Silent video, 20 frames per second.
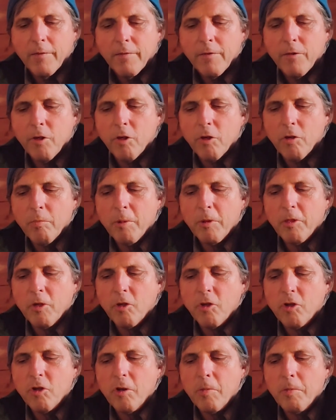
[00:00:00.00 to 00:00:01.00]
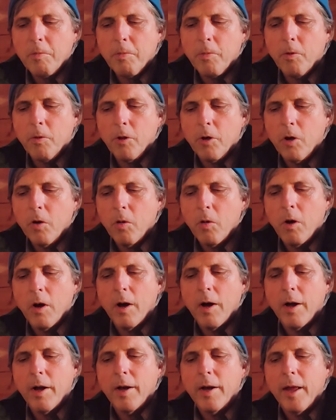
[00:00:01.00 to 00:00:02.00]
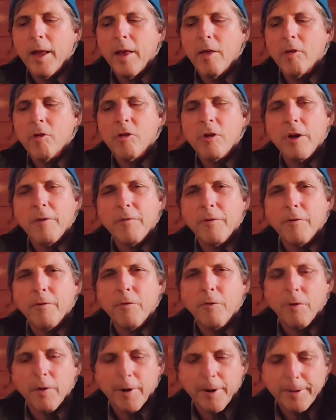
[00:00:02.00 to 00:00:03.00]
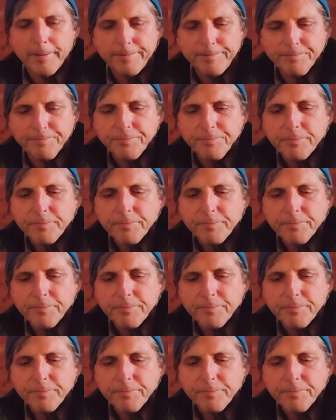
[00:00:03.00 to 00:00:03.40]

But the, but the simple go on and suffer for it.